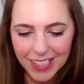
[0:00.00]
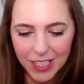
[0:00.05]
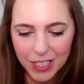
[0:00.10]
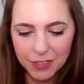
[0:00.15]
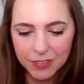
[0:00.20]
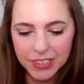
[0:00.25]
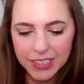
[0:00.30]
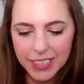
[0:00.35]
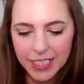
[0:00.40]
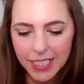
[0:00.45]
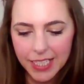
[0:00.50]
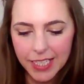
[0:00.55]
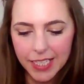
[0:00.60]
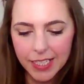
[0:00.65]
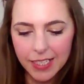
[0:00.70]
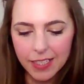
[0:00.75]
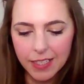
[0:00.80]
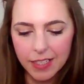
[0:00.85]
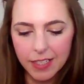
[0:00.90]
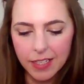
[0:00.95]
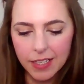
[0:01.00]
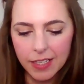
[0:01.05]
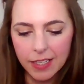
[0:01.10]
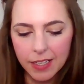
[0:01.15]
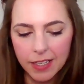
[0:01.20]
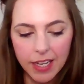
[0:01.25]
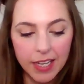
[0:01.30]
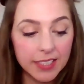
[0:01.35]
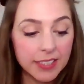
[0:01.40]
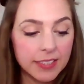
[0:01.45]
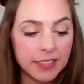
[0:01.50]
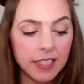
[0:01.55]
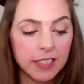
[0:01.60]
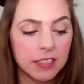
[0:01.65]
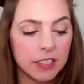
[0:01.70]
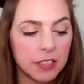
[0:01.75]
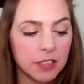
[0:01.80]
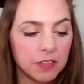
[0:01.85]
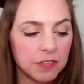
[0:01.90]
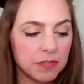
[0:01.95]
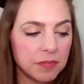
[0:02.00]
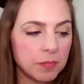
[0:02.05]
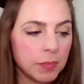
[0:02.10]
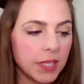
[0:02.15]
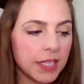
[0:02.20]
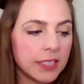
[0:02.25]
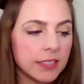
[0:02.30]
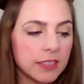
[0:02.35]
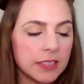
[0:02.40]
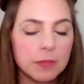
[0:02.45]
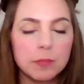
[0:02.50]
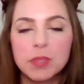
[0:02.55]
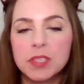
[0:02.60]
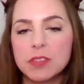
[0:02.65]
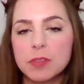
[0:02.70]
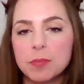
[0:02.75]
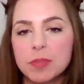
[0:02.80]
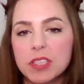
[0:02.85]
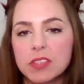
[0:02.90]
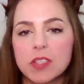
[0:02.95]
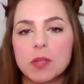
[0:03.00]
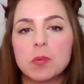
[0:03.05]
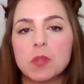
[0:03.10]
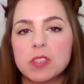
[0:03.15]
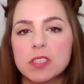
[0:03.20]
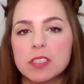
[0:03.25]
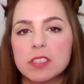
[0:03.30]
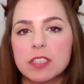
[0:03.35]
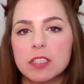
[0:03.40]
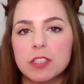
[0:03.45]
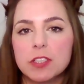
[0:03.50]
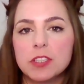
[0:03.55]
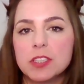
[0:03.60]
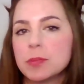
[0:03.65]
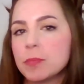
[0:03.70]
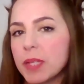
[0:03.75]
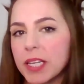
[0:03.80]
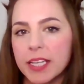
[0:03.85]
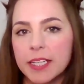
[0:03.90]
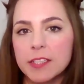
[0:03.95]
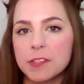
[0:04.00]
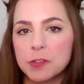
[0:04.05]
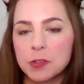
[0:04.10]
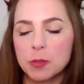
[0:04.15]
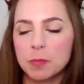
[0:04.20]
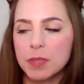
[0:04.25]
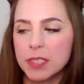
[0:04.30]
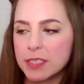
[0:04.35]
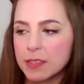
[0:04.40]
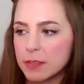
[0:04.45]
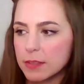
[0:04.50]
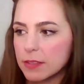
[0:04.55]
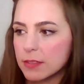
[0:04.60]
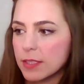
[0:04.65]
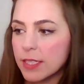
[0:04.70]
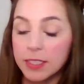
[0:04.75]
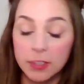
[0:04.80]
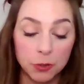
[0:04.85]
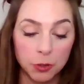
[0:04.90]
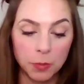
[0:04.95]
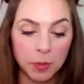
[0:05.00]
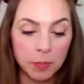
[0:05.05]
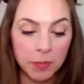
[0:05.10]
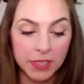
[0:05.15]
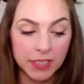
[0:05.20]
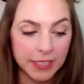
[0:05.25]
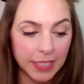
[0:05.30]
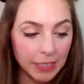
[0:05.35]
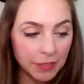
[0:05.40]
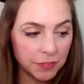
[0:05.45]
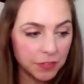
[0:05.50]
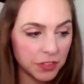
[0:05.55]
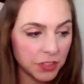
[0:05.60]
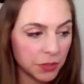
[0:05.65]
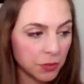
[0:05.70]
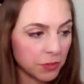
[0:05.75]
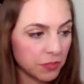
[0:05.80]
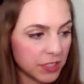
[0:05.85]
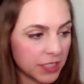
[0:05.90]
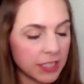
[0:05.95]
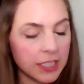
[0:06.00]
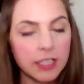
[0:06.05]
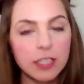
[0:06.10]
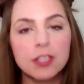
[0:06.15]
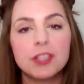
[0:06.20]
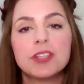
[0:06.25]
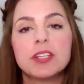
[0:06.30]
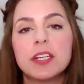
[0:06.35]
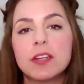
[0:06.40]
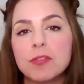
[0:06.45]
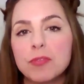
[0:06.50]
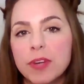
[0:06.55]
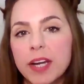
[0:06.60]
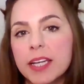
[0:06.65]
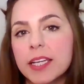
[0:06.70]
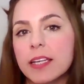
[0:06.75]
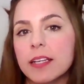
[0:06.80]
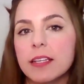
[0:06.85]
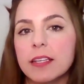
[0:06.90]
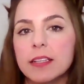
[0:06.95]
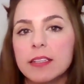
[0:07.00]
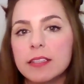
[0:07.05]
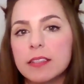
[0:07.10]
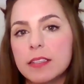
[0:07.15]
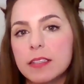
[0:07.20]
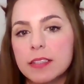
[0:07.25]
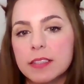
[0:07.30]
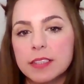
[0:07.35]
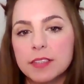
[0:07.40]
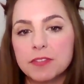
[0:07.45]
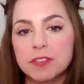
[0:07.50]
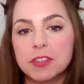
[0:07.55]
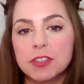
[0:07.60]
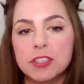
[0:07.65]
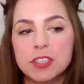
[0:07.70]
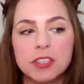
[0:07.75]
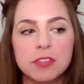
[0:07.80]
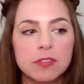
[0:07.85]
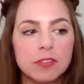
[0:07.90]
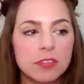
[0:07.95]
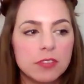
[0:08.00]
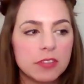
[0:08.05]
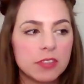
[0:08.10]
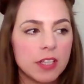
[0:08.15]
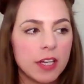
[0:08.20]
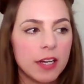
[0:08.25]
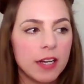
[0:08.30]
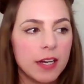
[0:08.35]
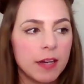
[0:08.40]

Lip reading: Obviously, I started off playing tin whistle because I wanted to learn to play an instrument myself. So obviously, learning regular different tunes